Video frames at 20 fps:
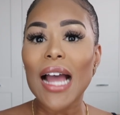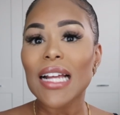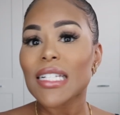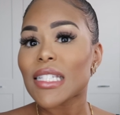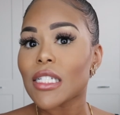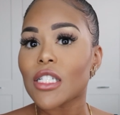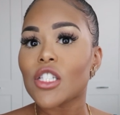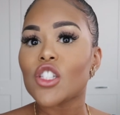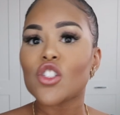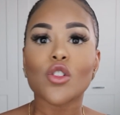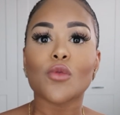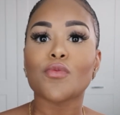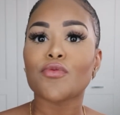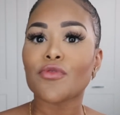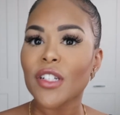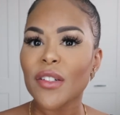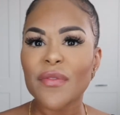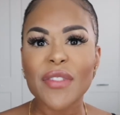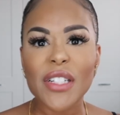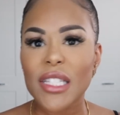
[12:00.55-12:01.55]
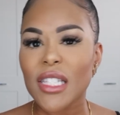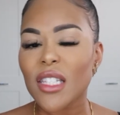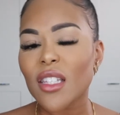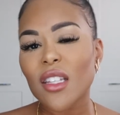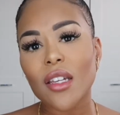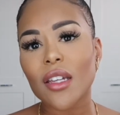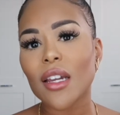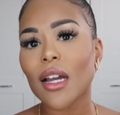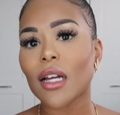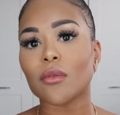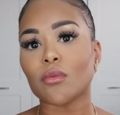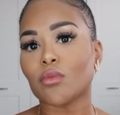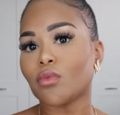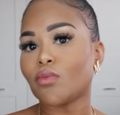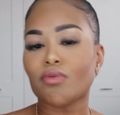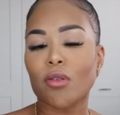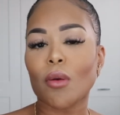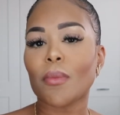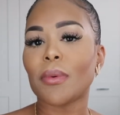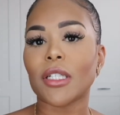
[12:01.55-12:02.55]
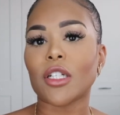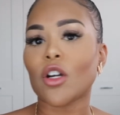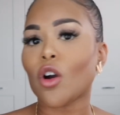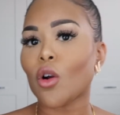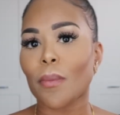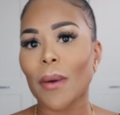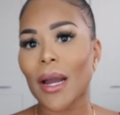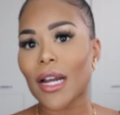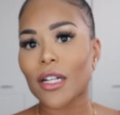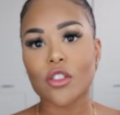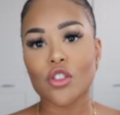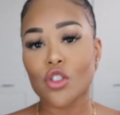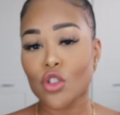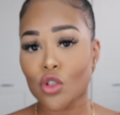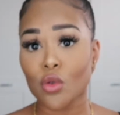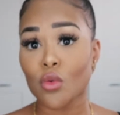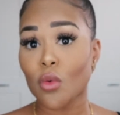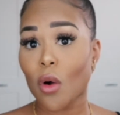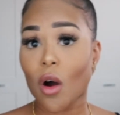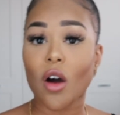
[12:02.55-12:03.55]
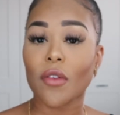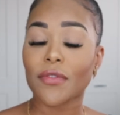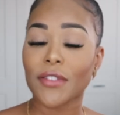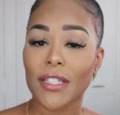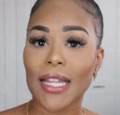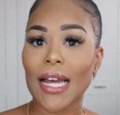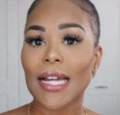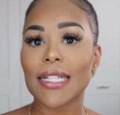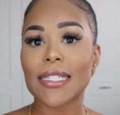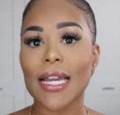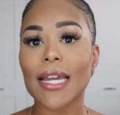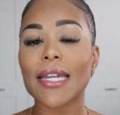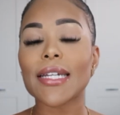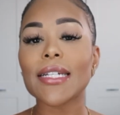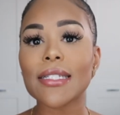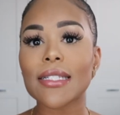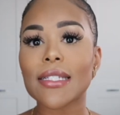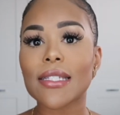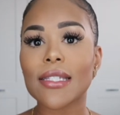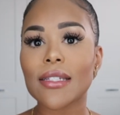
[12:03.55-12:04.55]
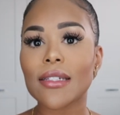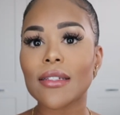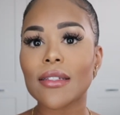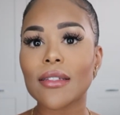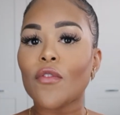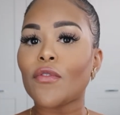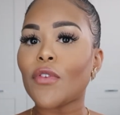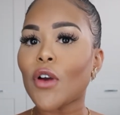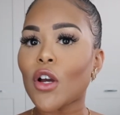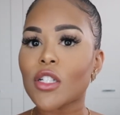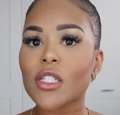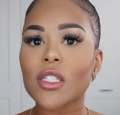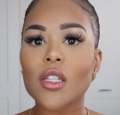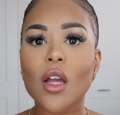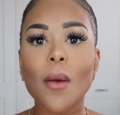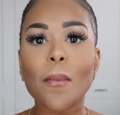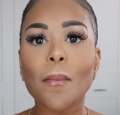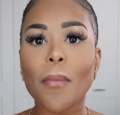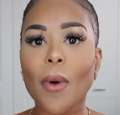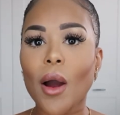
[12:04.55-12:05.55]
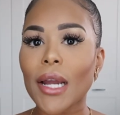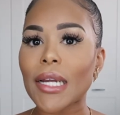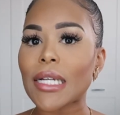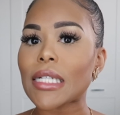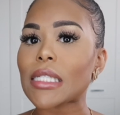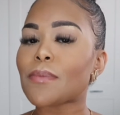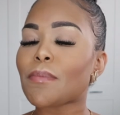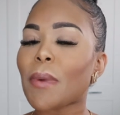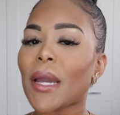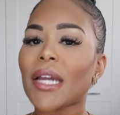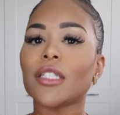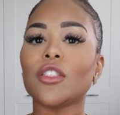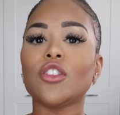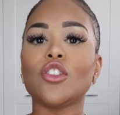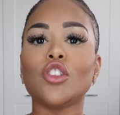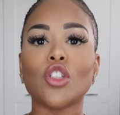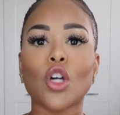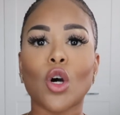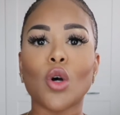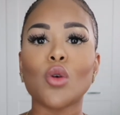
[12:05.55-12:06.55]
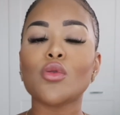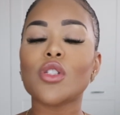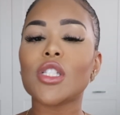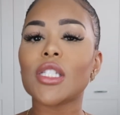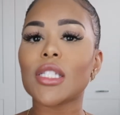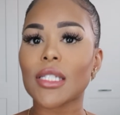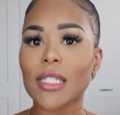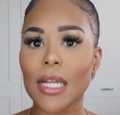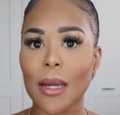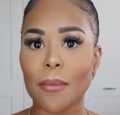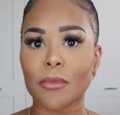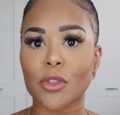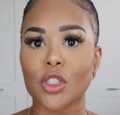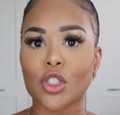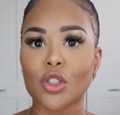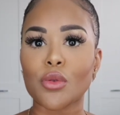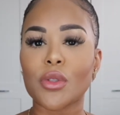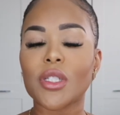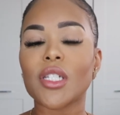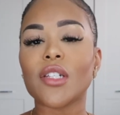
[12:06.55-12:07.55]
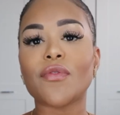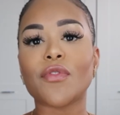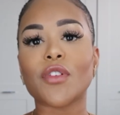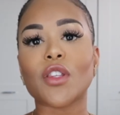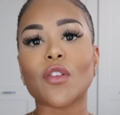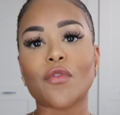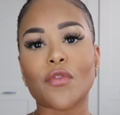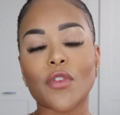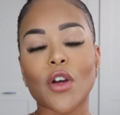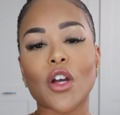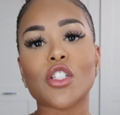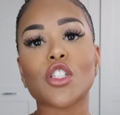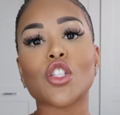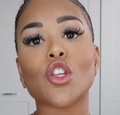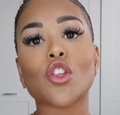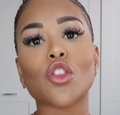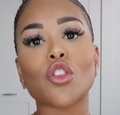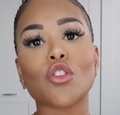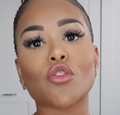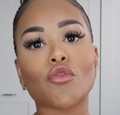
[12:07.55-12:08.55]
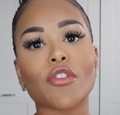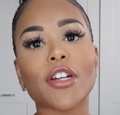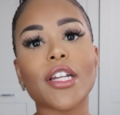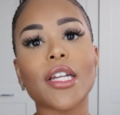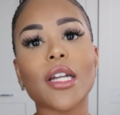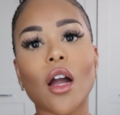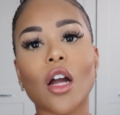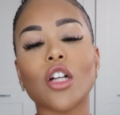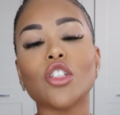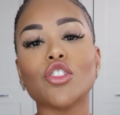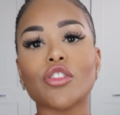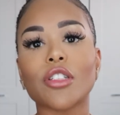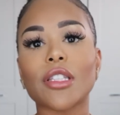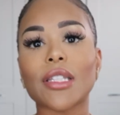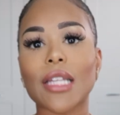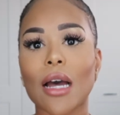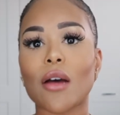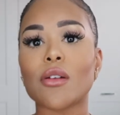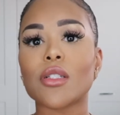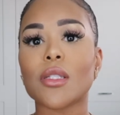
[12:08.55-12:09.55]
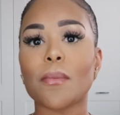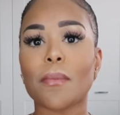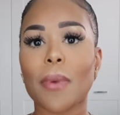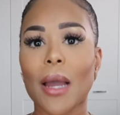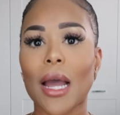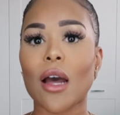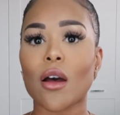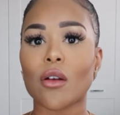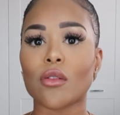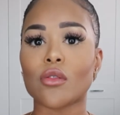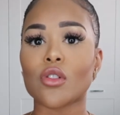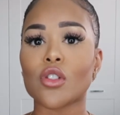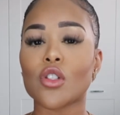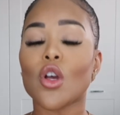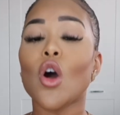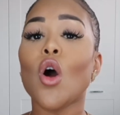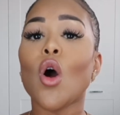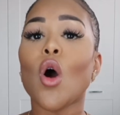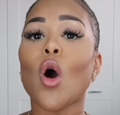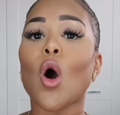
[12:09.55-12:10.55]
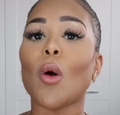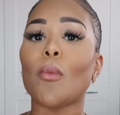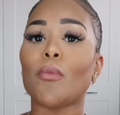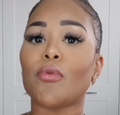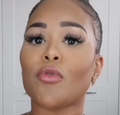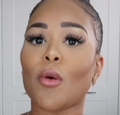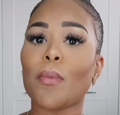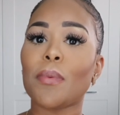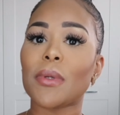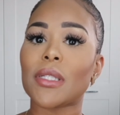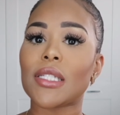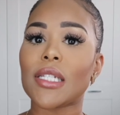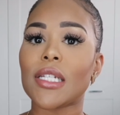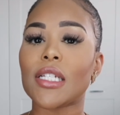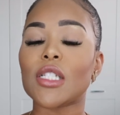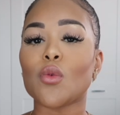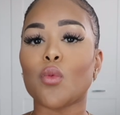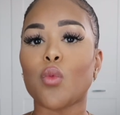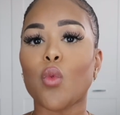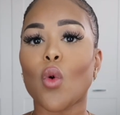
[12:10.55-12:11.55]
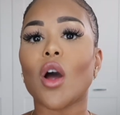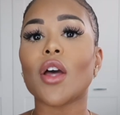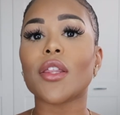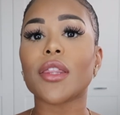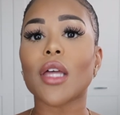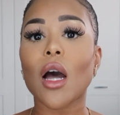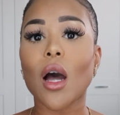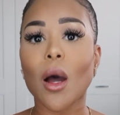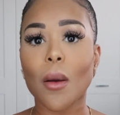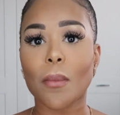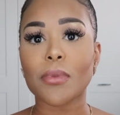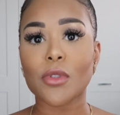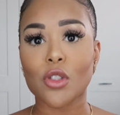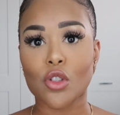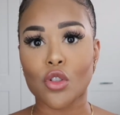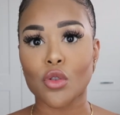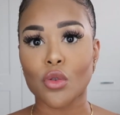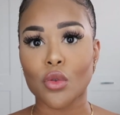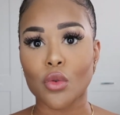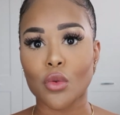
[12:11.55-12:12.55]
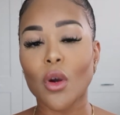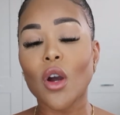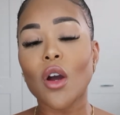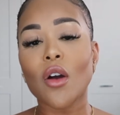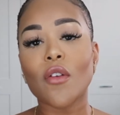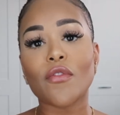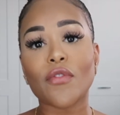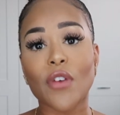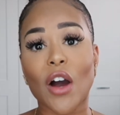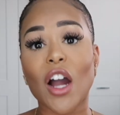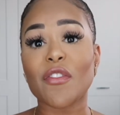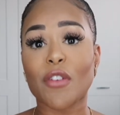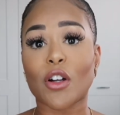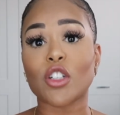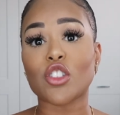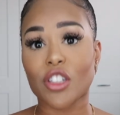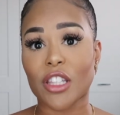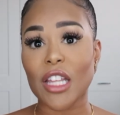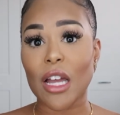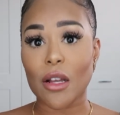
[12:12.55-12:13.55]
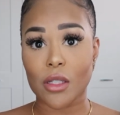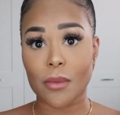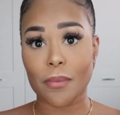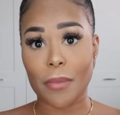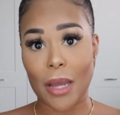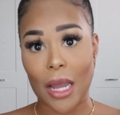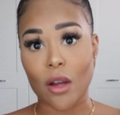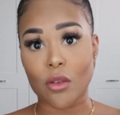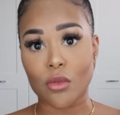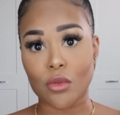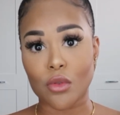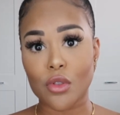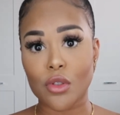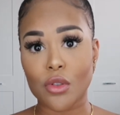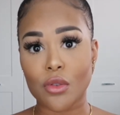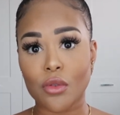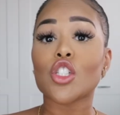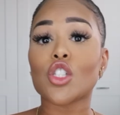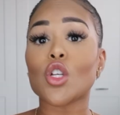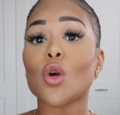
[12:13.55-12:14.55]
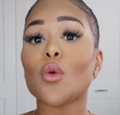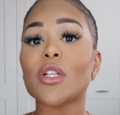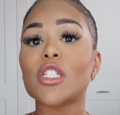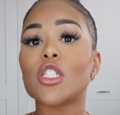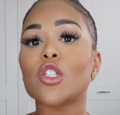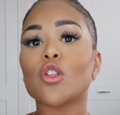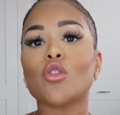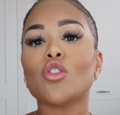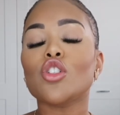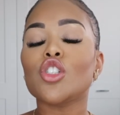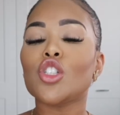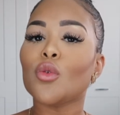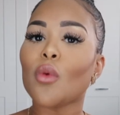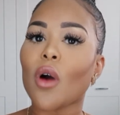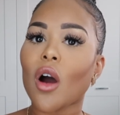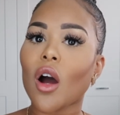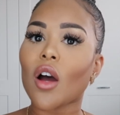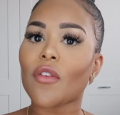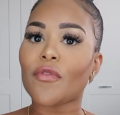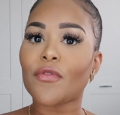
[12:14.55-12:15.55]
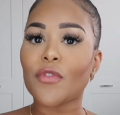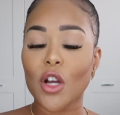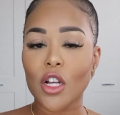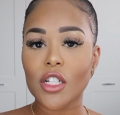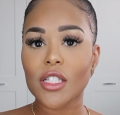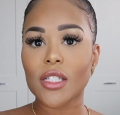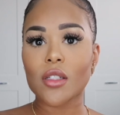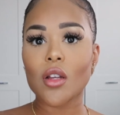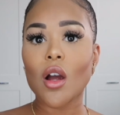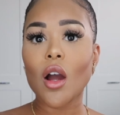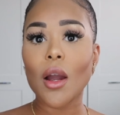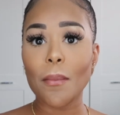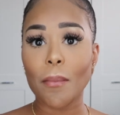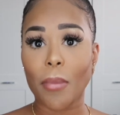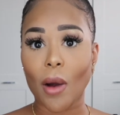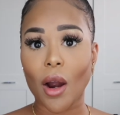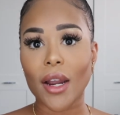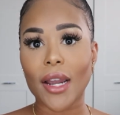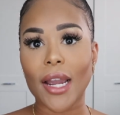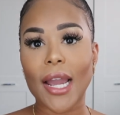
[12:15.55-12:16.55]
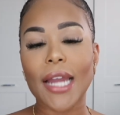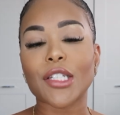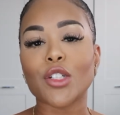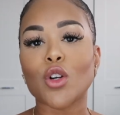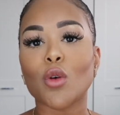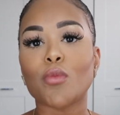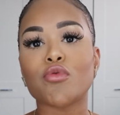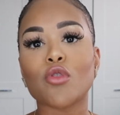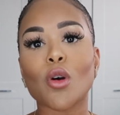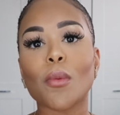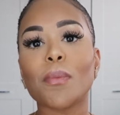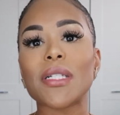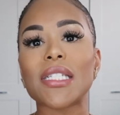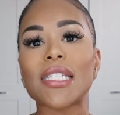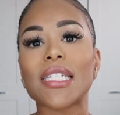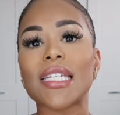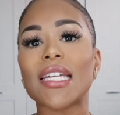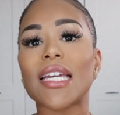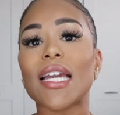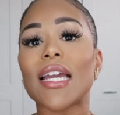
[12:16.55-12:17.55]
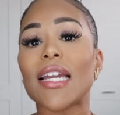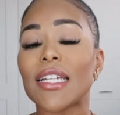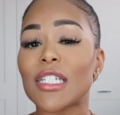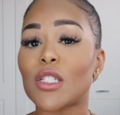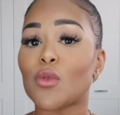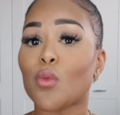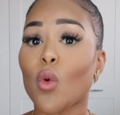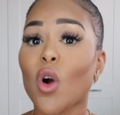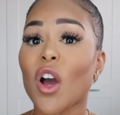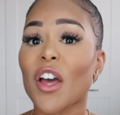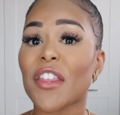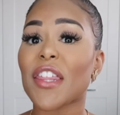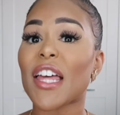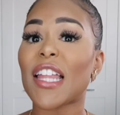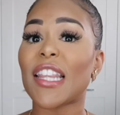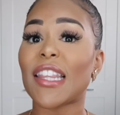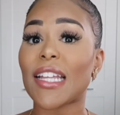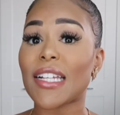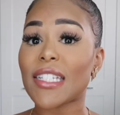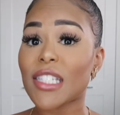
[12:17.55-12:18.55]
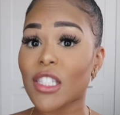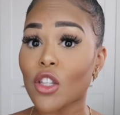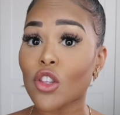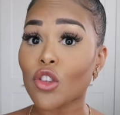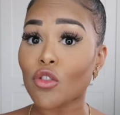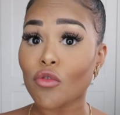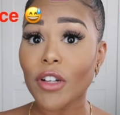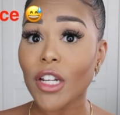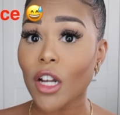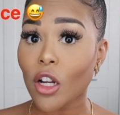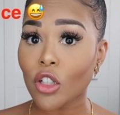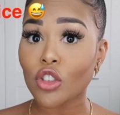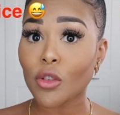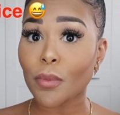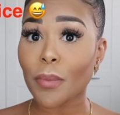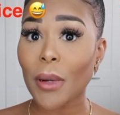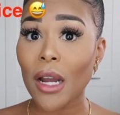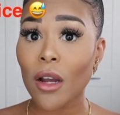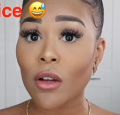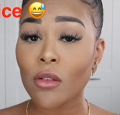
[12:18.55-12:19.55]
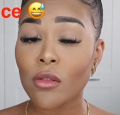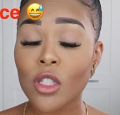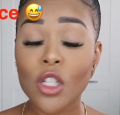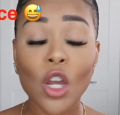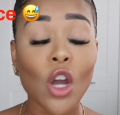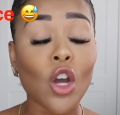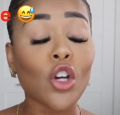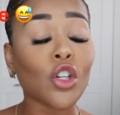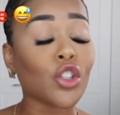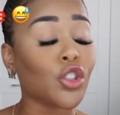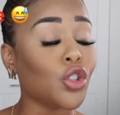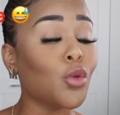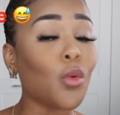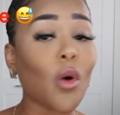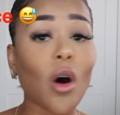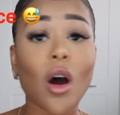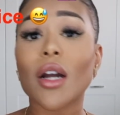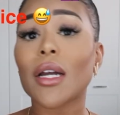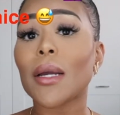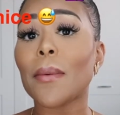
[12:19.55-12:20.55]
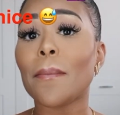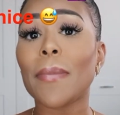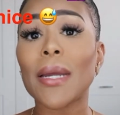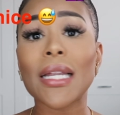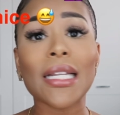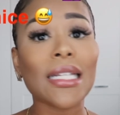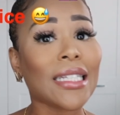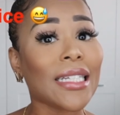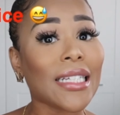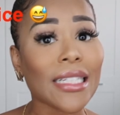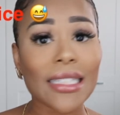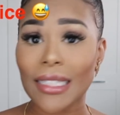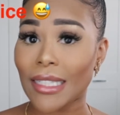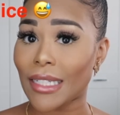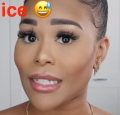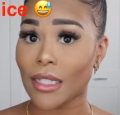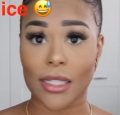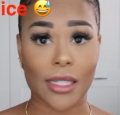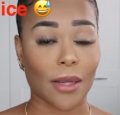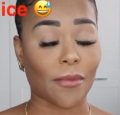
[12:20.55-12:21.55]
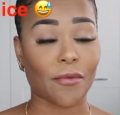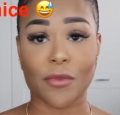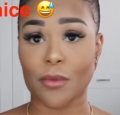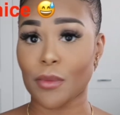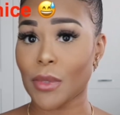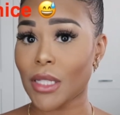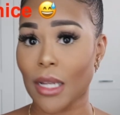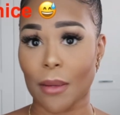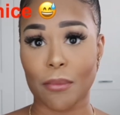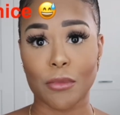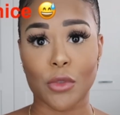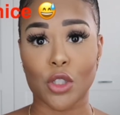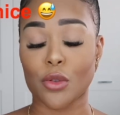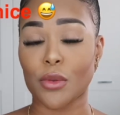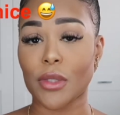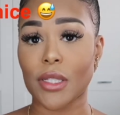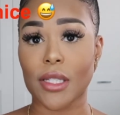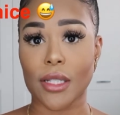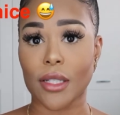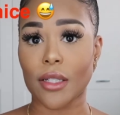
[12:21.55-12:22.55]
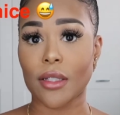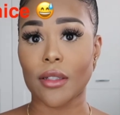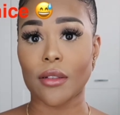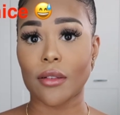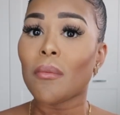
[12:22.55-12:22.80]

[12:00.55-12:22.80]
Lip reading: As it stood previously, and will probably go back to after that date, first-time buyers paid no stamp duty for the first £300,000 on properties worth up to £500,000. So as long as you are a first-time buyer and your property is worth less than £300, you are completely exempt from stamp duty.